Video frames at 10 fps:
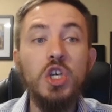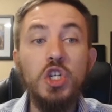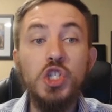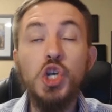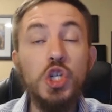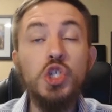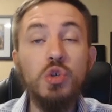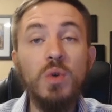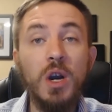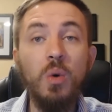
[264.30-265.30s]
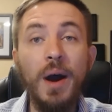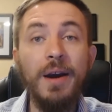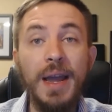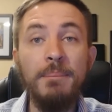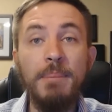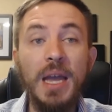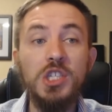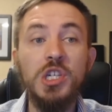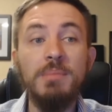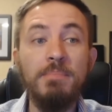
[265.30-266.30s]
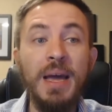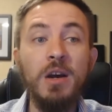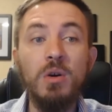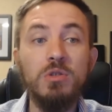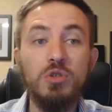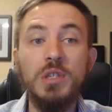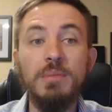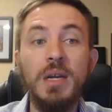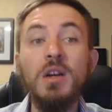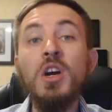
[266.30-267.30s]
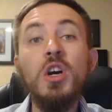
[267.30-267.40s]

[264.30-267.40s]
should you require inpatient medical treatment,